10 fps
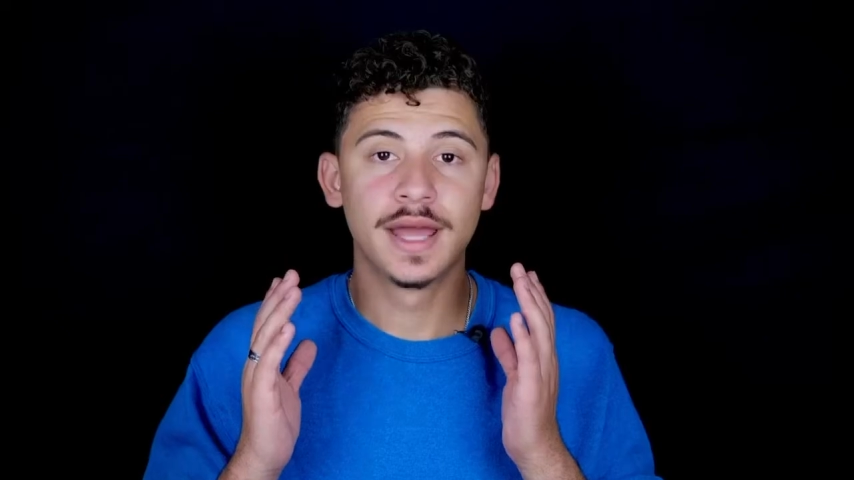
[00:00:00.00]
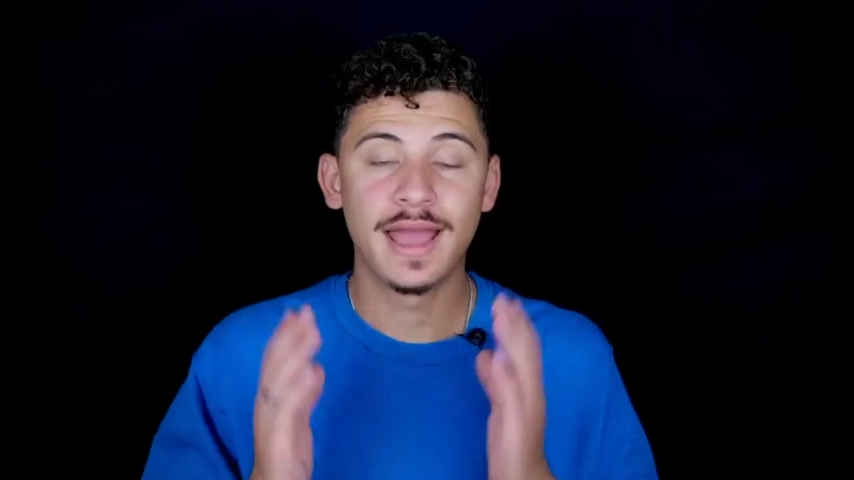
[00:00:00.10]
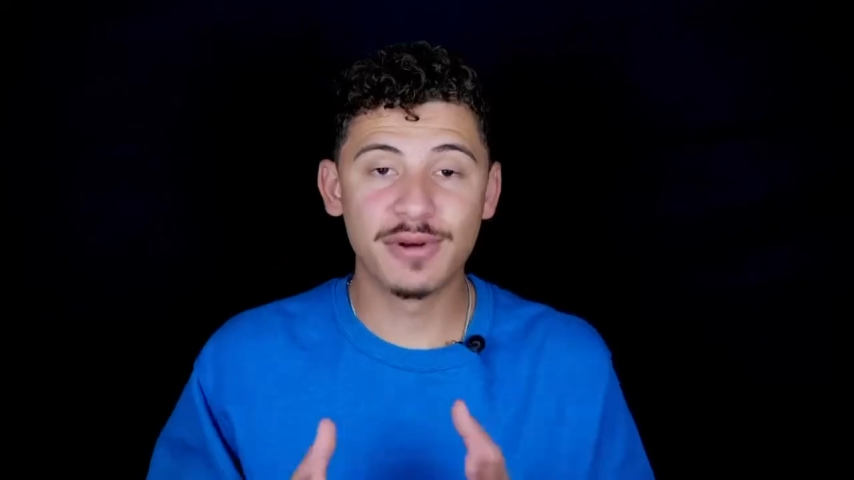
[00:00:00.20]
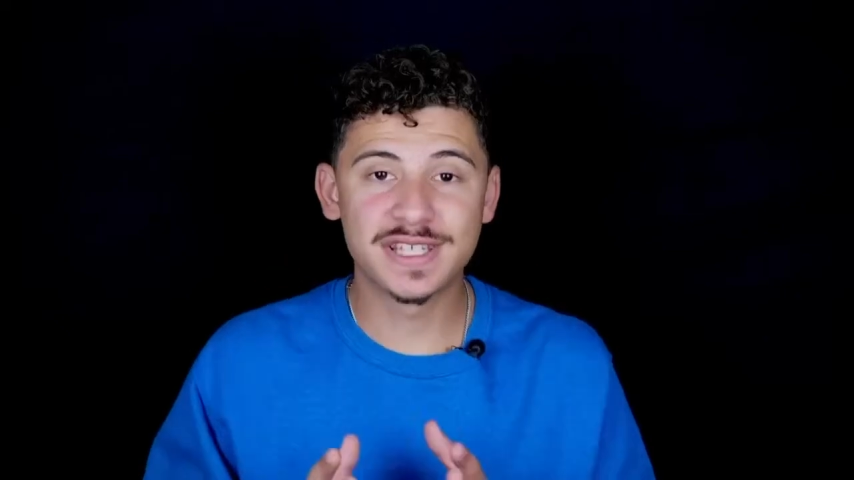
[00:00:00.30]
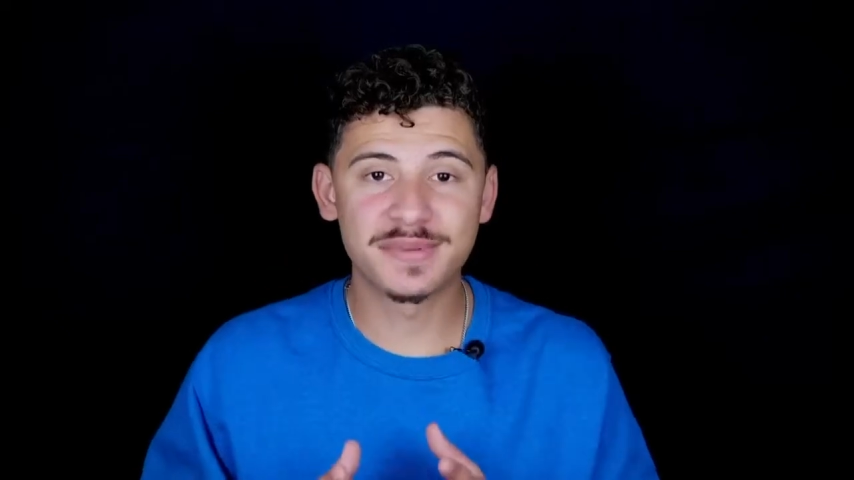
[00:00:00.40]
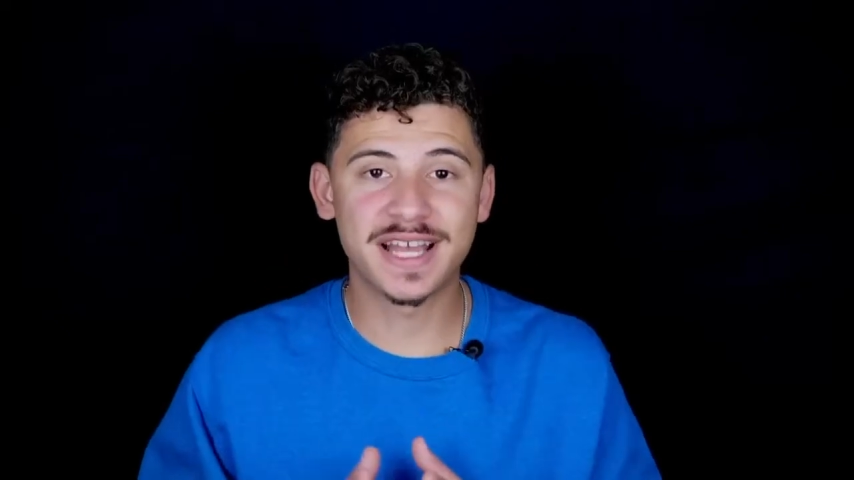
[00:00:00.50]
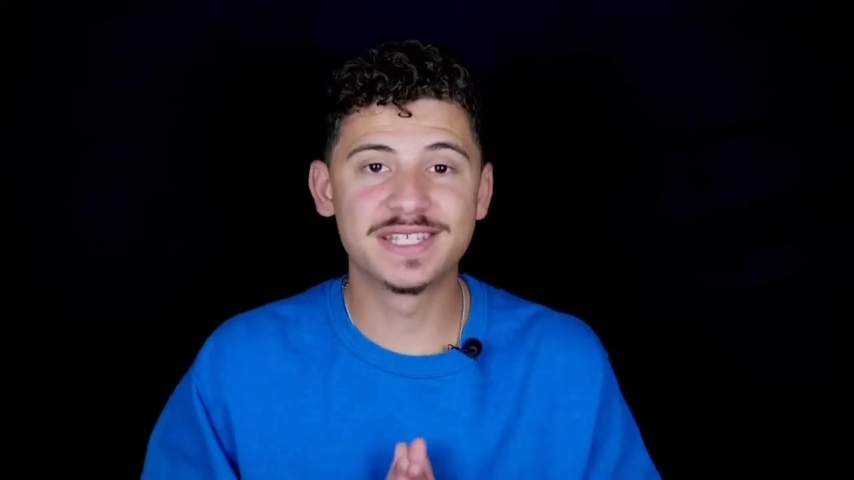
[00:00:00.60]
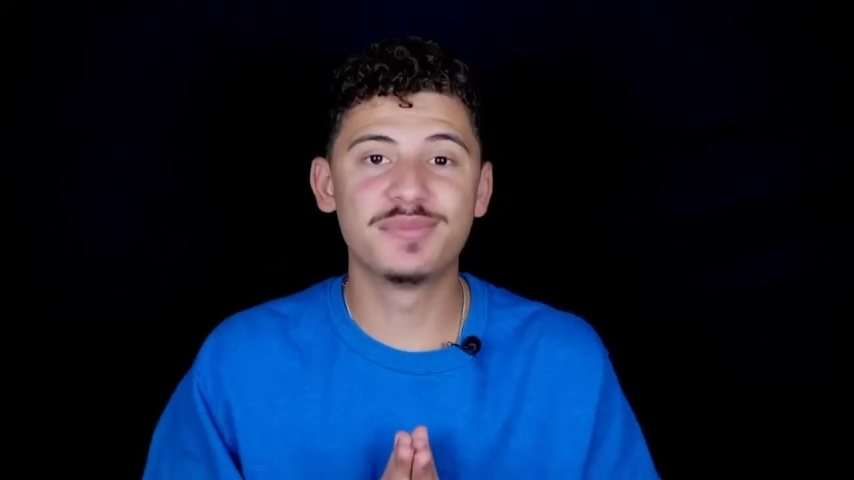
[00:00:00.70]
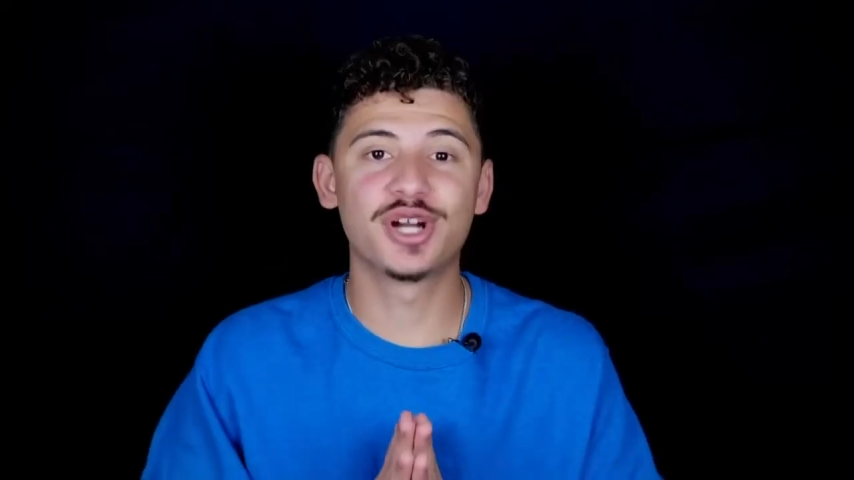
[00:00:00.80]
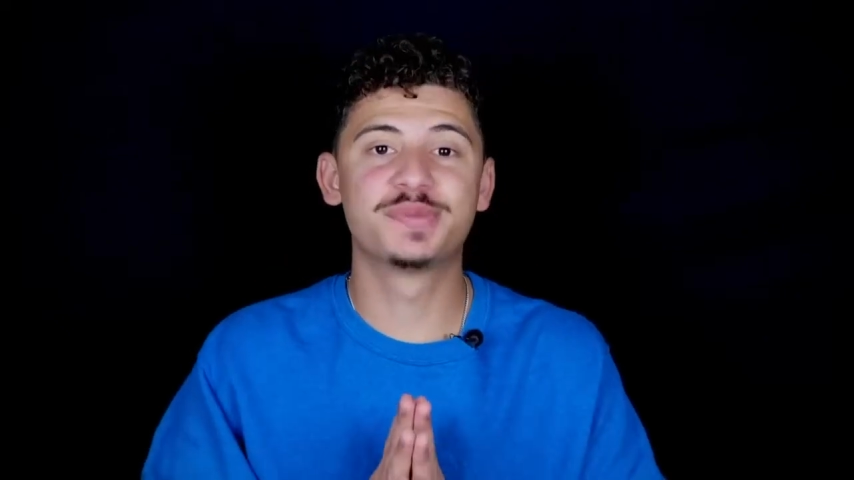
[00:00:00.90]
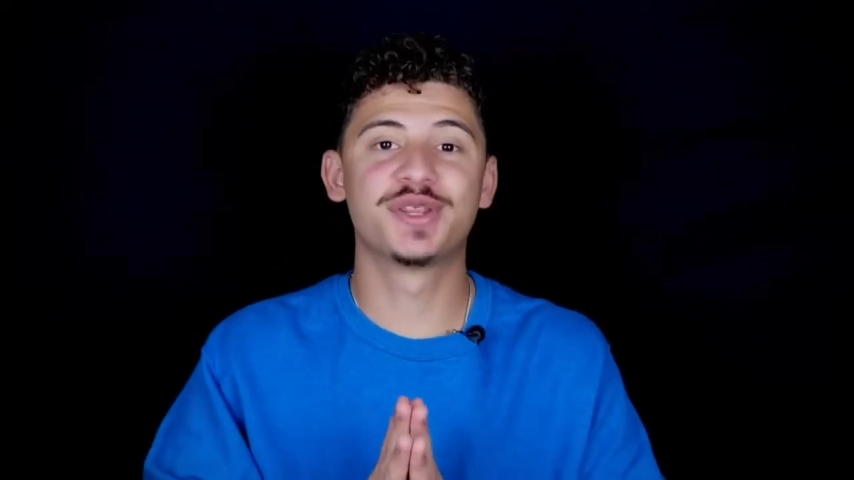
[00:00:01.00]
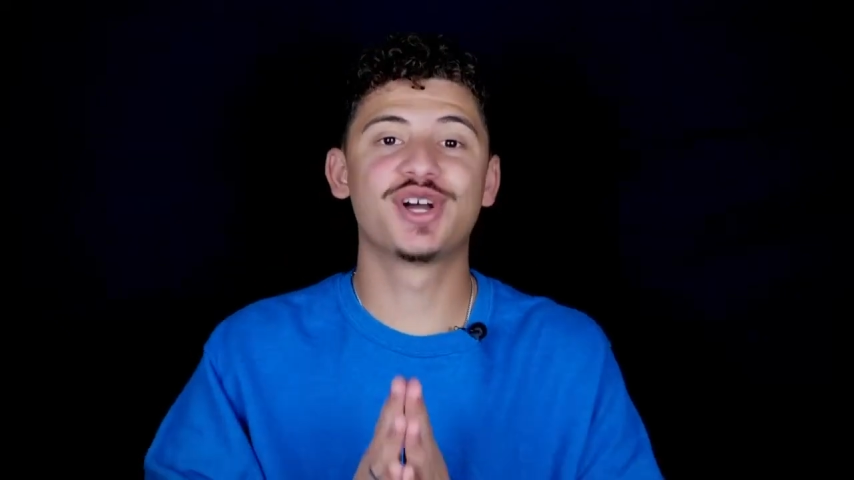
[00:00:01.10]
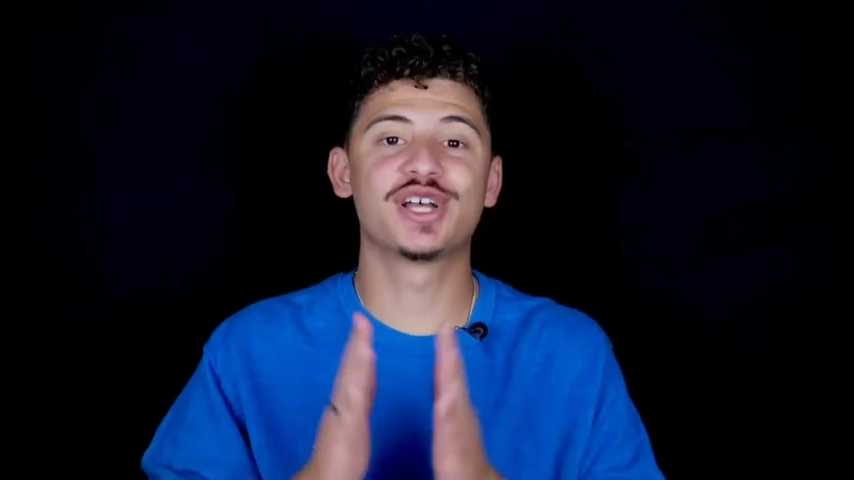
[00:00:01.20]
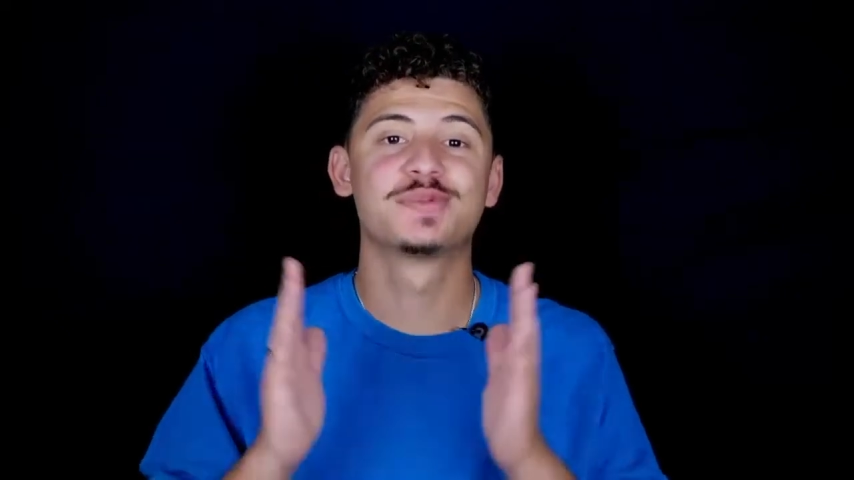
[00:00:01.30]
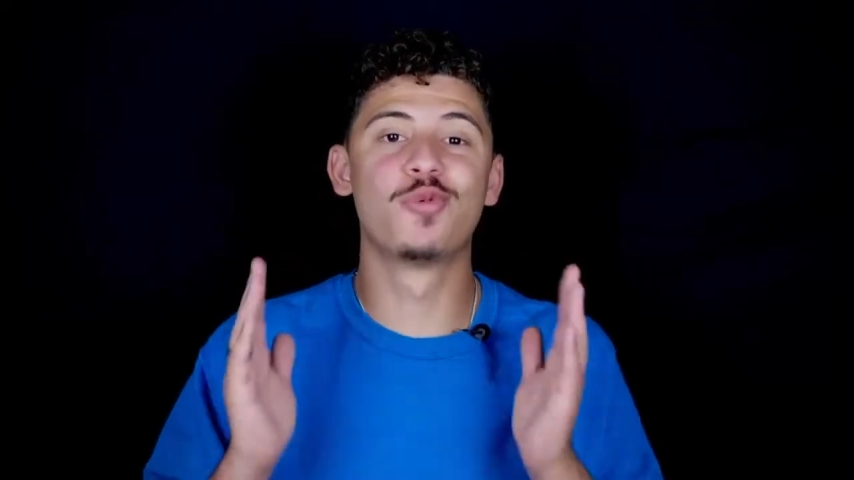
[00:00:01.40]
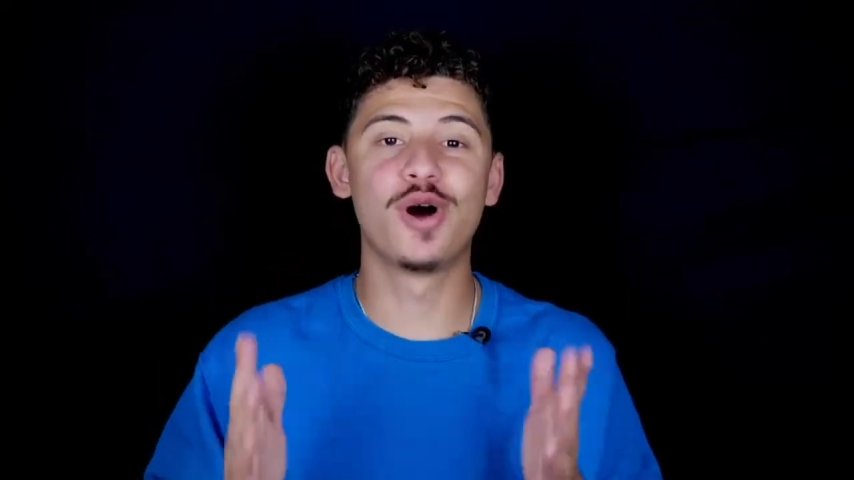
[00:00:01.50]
Hey, what's up, guys? It's Mark Spread the Gospel.